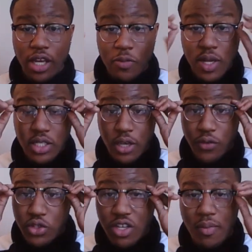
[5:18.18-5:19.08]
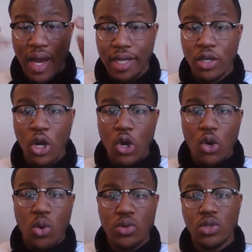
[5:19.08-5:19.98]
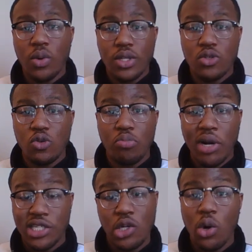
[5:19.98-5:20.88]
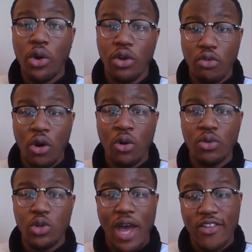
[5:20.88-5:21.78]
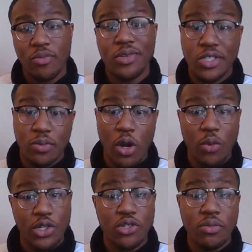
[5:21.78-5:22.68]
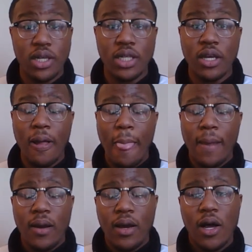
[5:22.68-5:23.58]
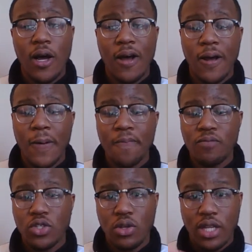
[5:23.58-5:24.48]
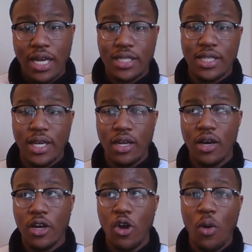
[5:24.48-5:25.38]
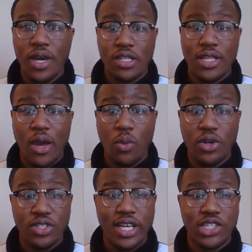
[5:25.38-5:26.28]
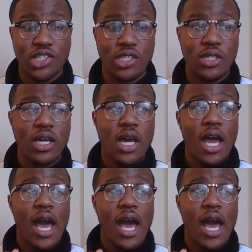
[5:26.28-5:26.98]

especially if you're somebody who is going to budget on your own, you have to be smart with your money. So like I said, going into that winter session